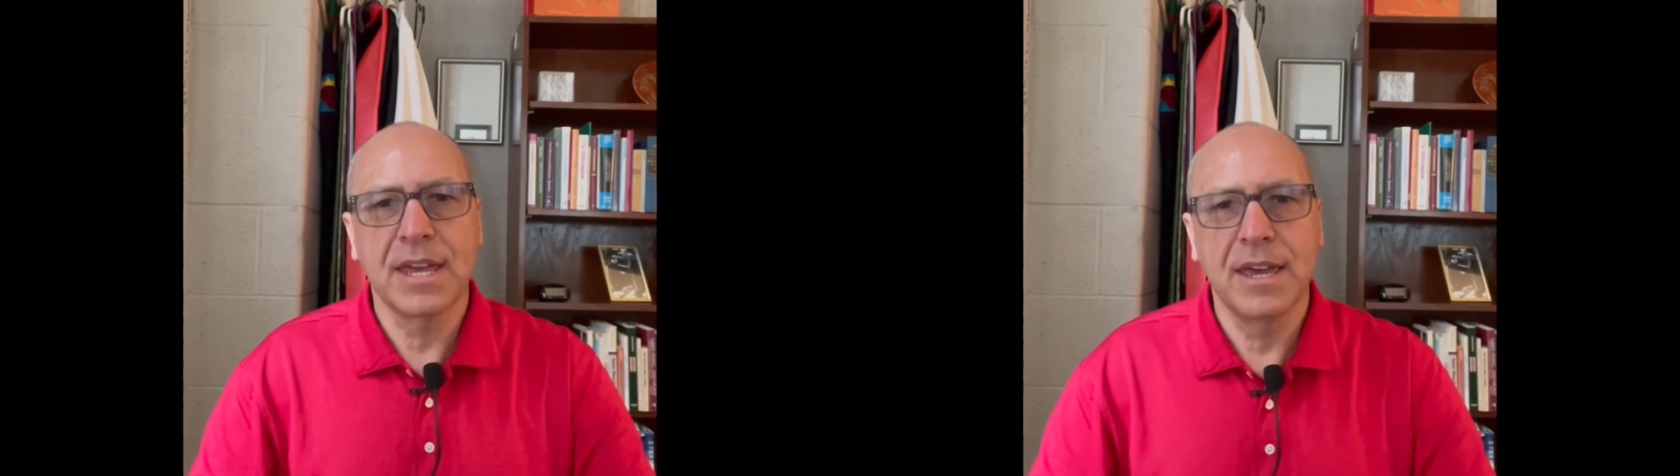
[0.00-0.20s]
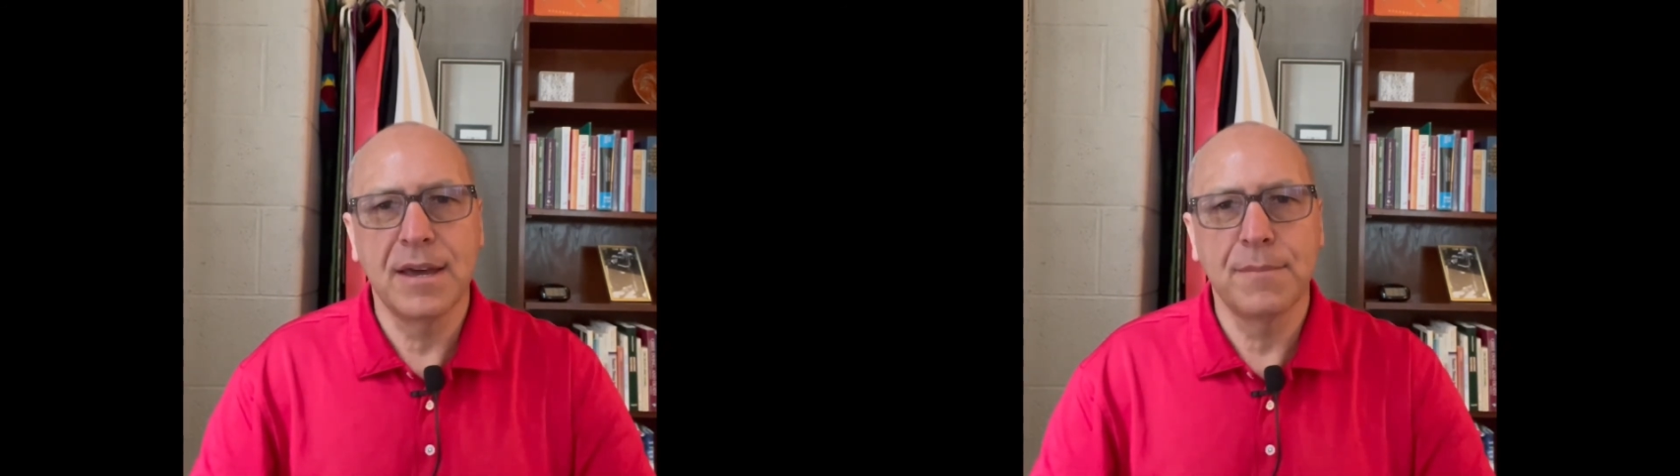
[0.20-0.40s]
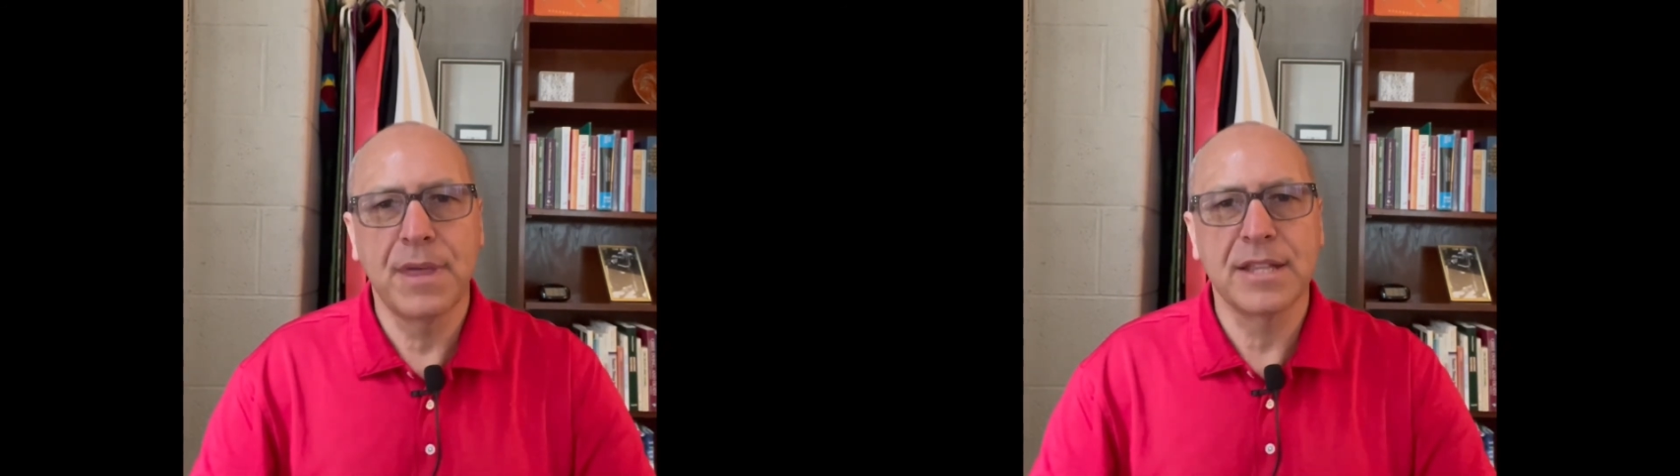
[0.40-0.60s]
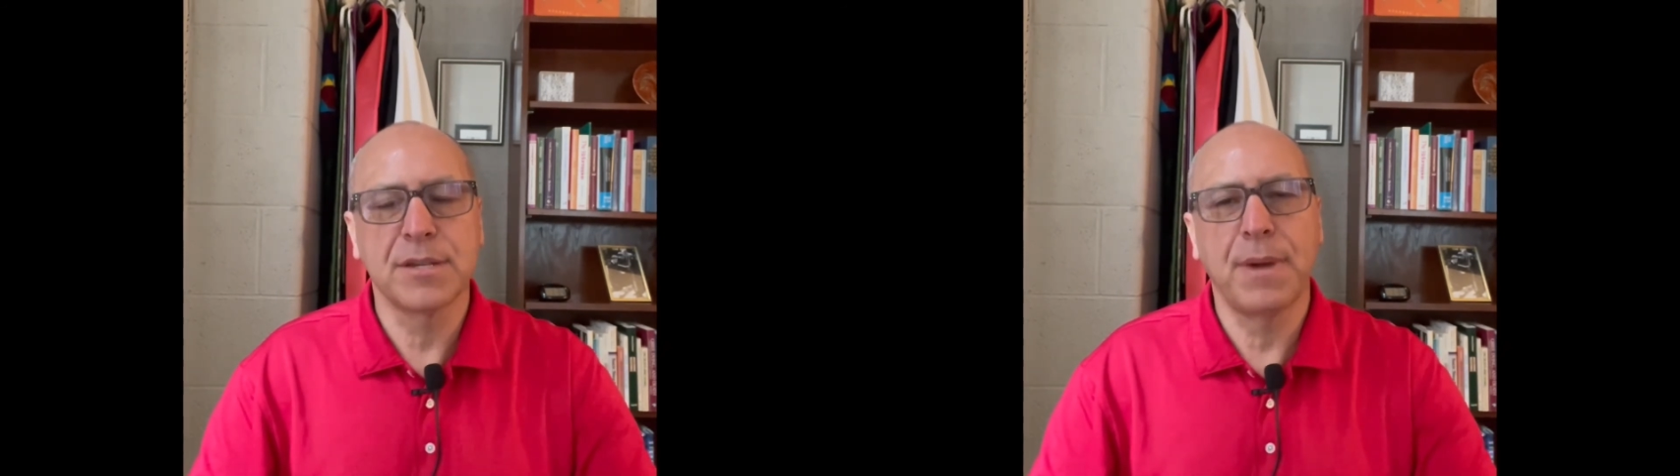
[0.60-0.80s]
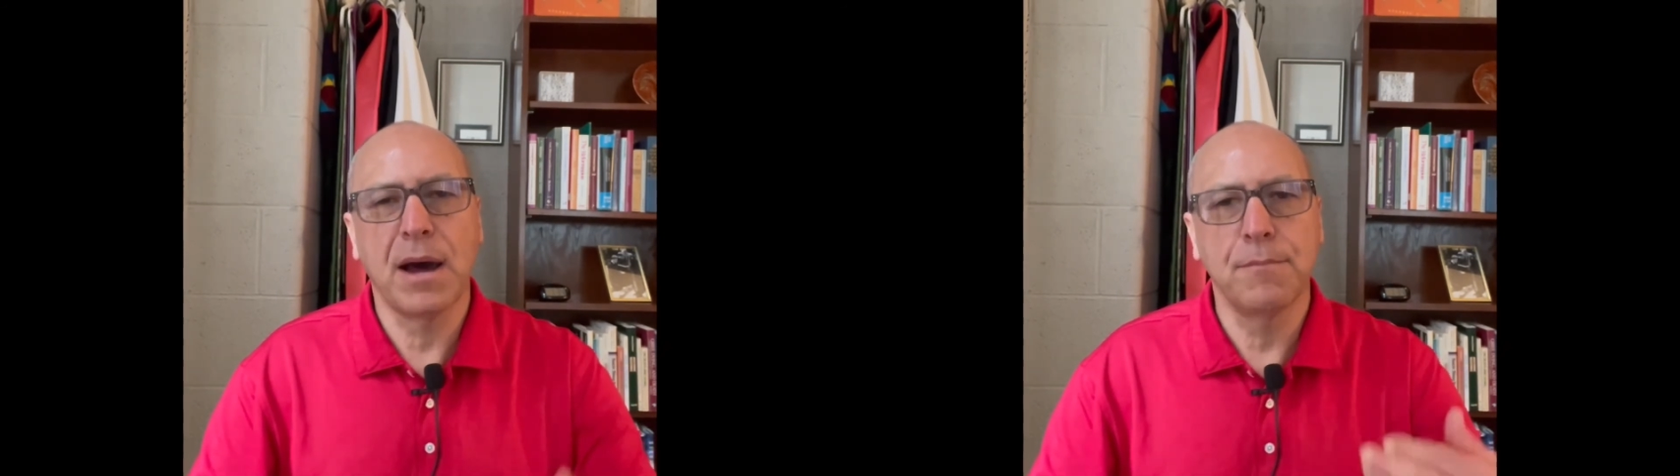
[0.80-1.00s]
hymn that's
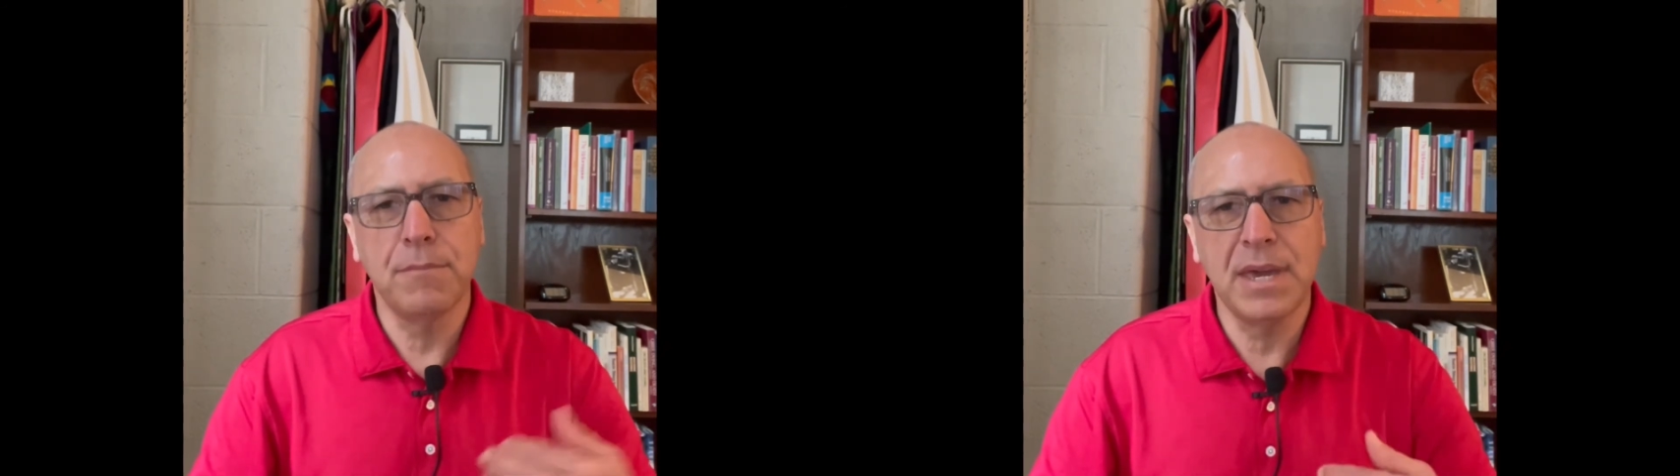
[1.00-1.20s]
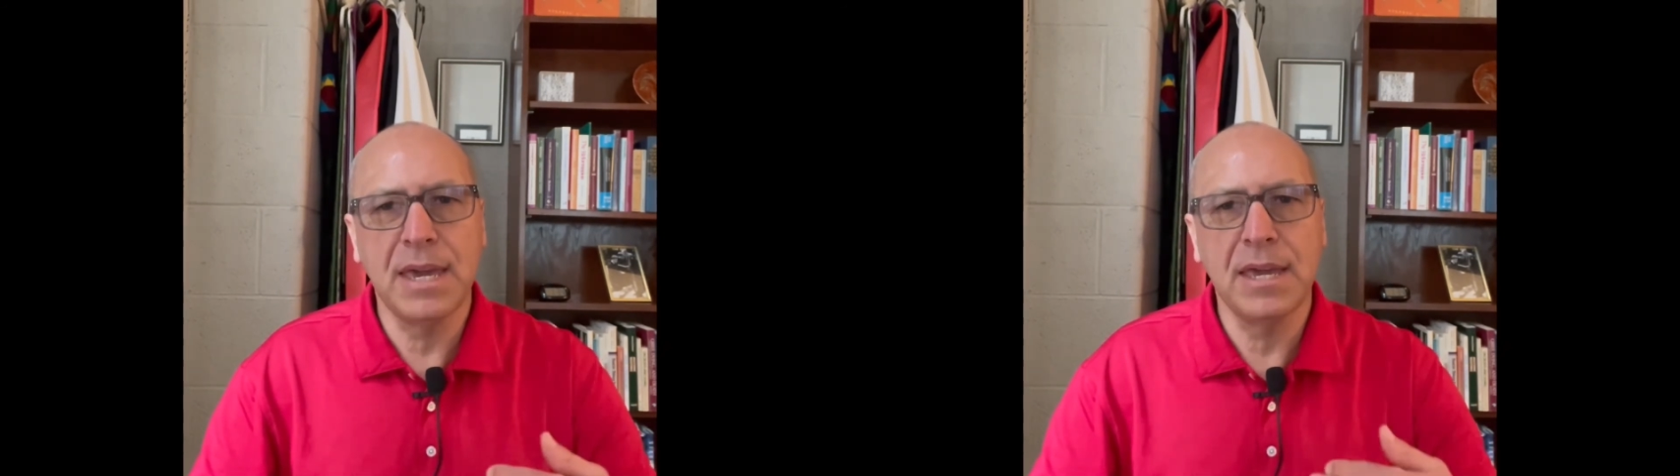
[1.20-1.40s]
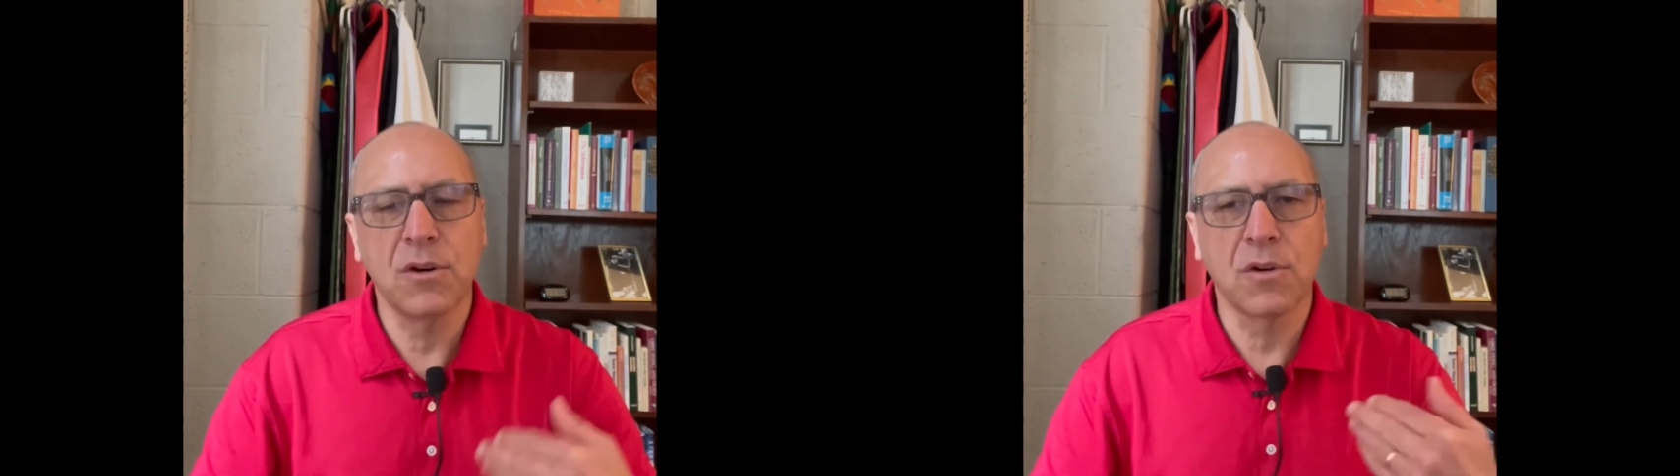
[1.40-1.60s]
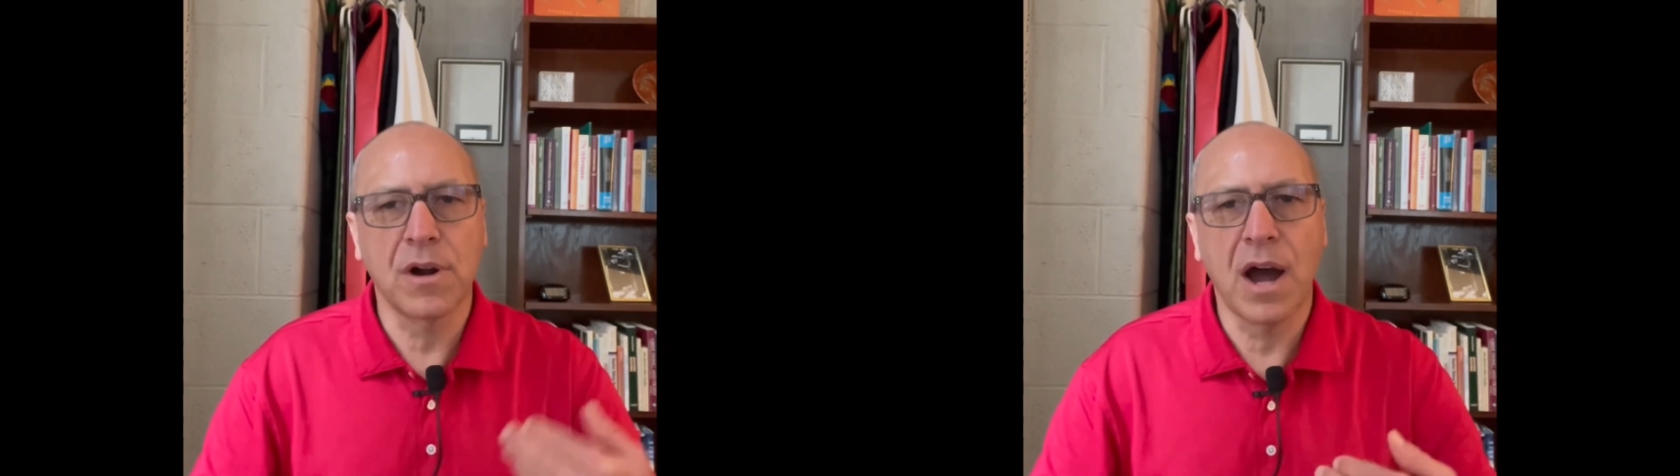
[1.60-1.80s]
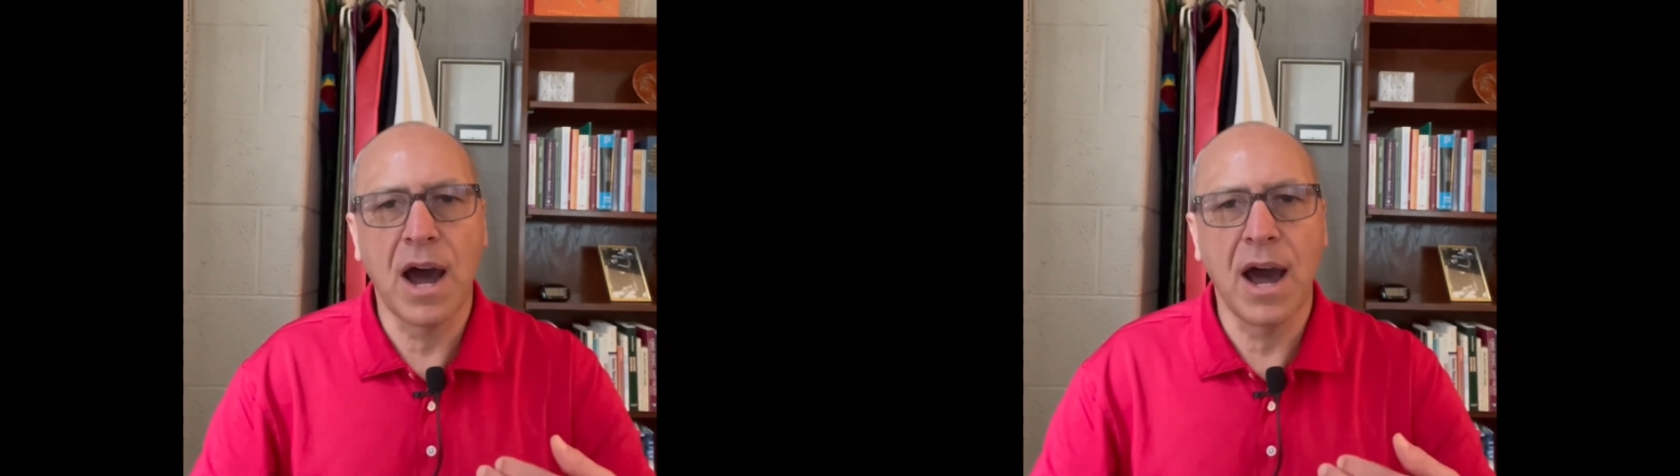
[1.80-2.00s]
about me
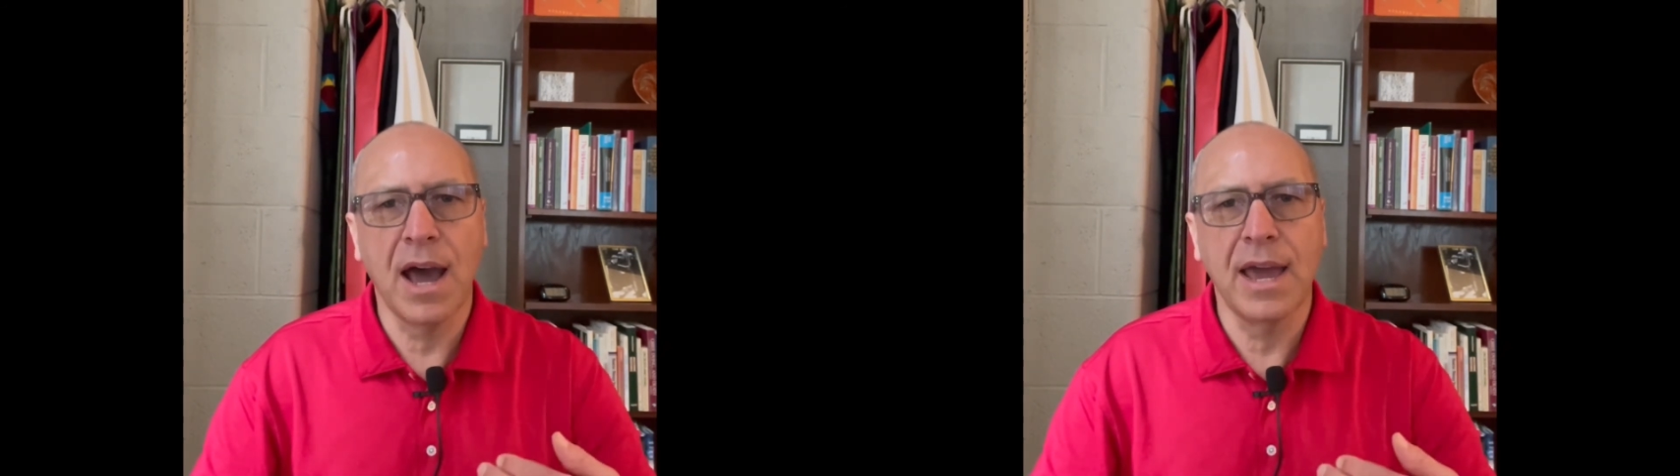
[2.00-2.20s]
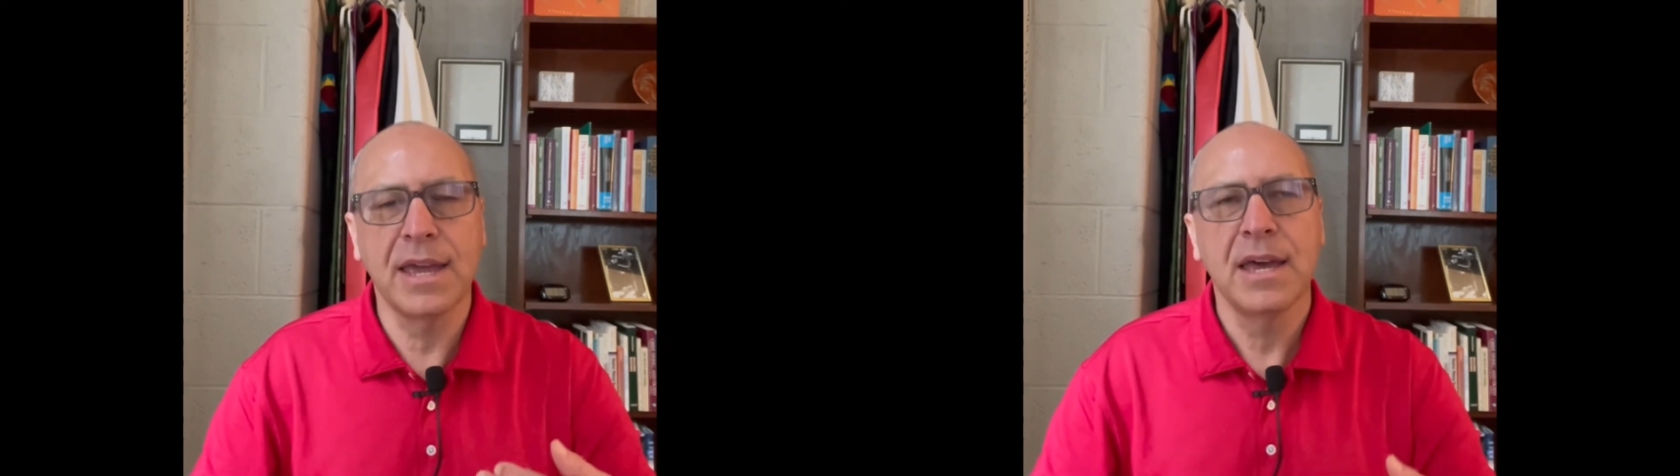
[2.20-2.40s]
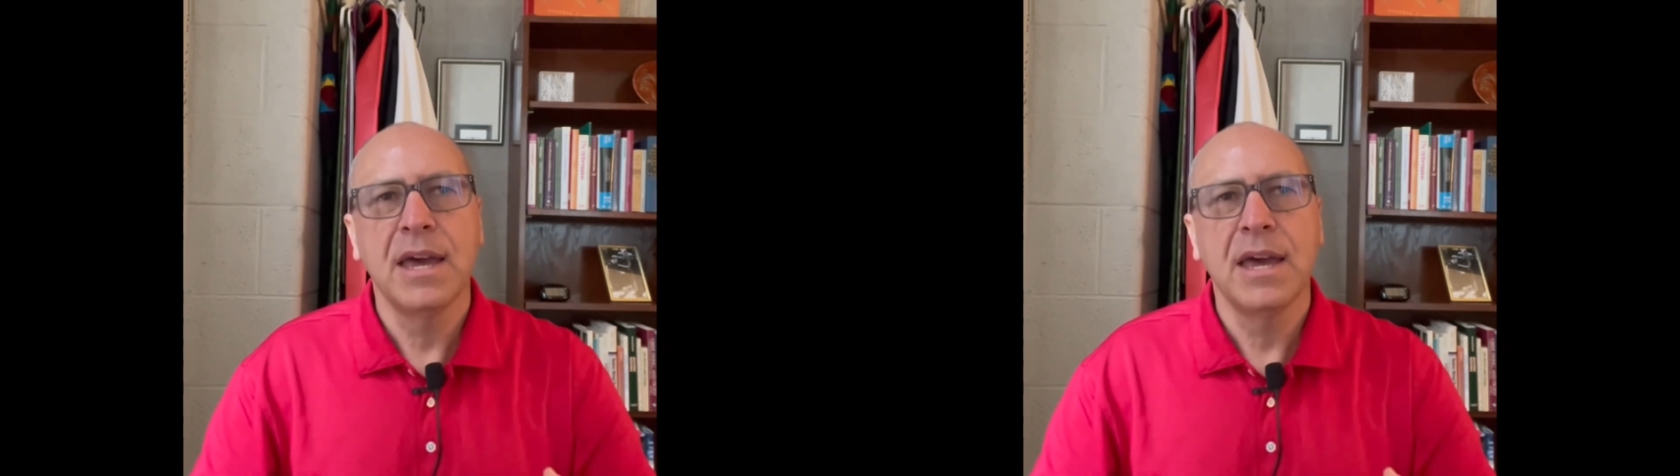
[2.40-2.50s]
or I.